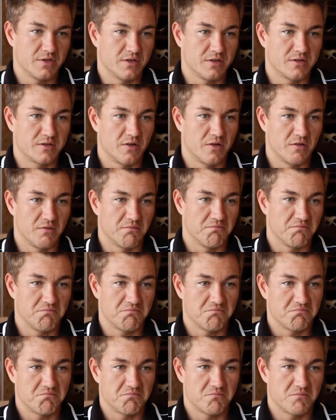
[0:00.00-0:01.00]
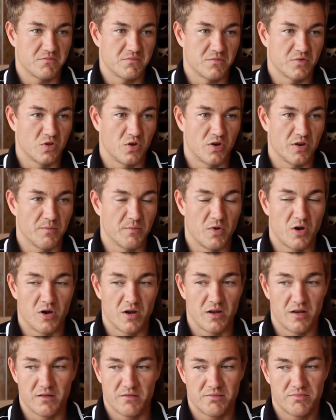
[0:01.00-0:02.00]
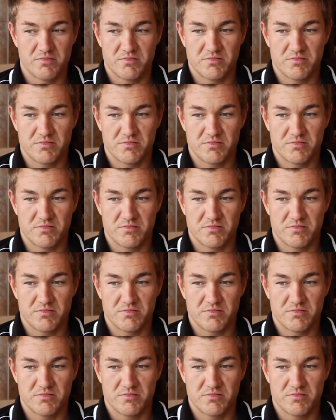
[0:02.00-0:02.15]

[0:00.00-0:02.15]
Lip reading: just not in my.